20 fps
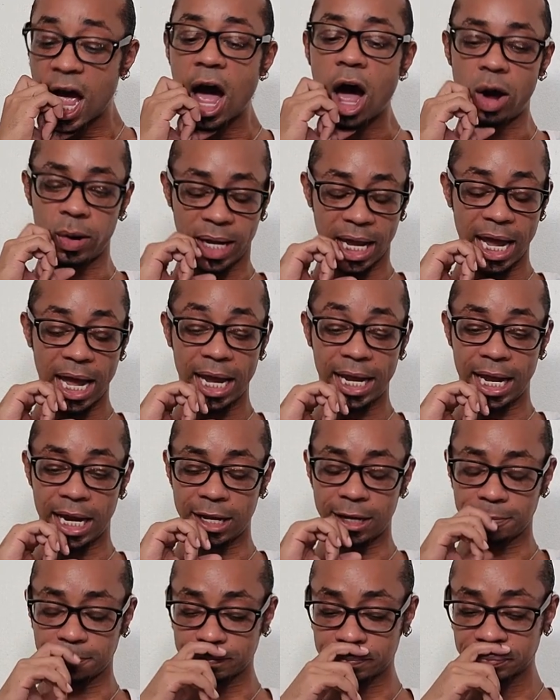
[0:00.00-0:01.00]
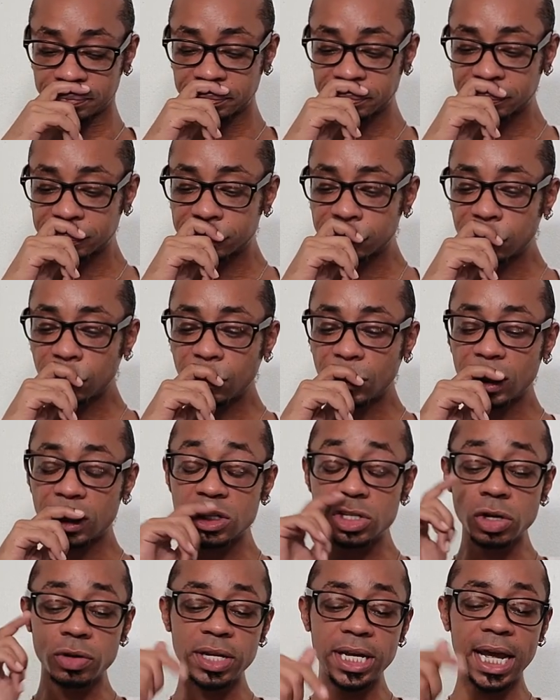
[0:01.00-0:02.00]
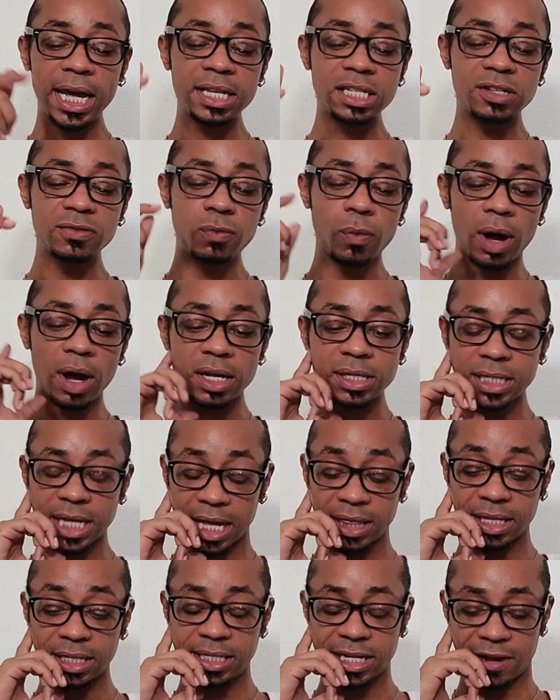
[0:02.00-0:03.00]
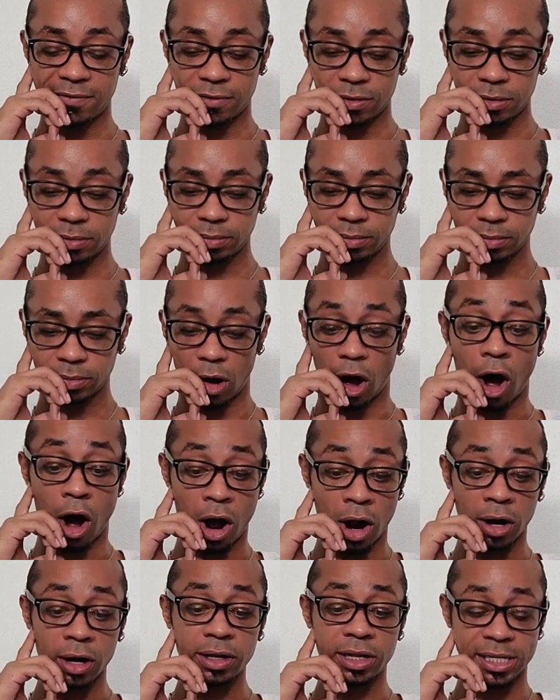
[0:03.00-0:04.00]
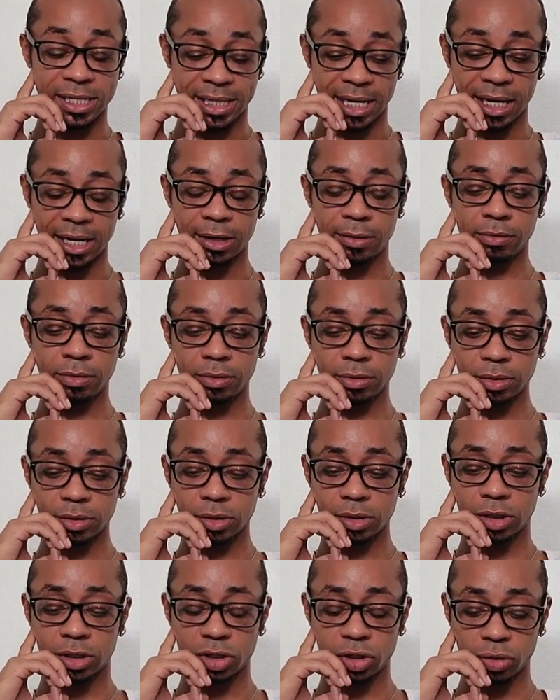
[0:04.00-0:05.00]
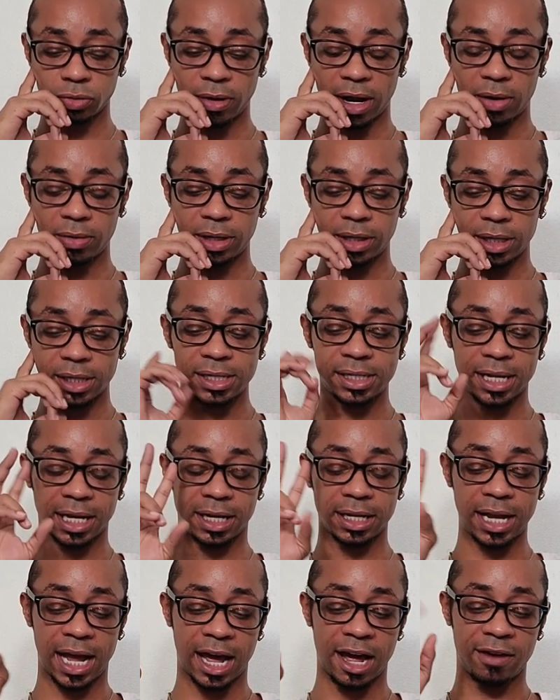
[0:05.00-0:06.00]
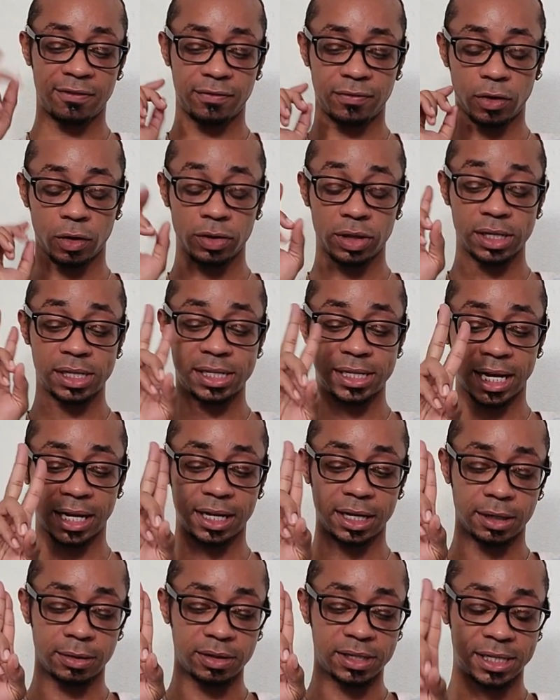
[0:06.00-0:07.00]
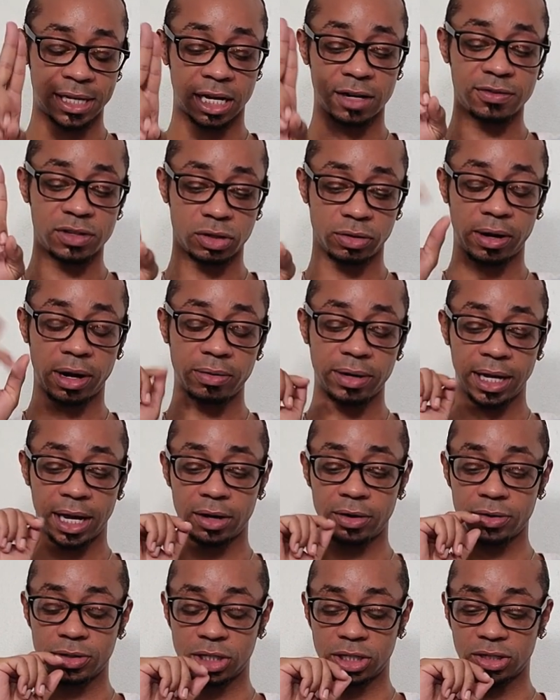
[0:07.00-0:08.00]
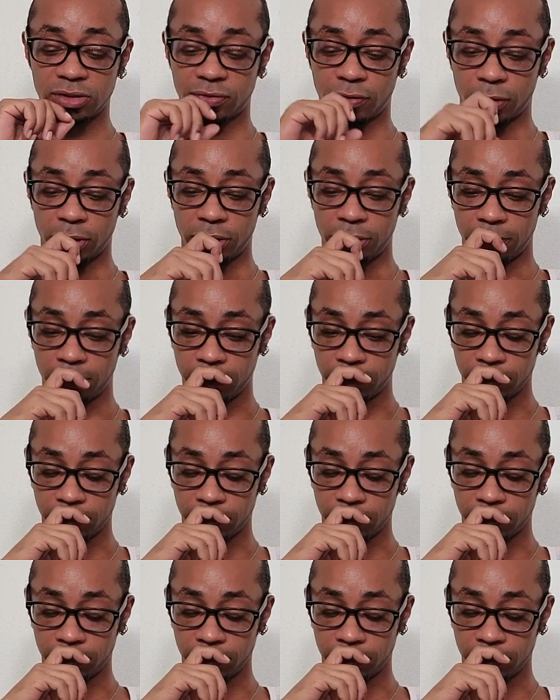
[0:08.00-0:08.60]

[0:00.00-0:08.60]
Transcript: Okay, I get it. So the Ace of Wands and the Devil are the second, the surrounding, the second half or the second set of surrounding energies for you.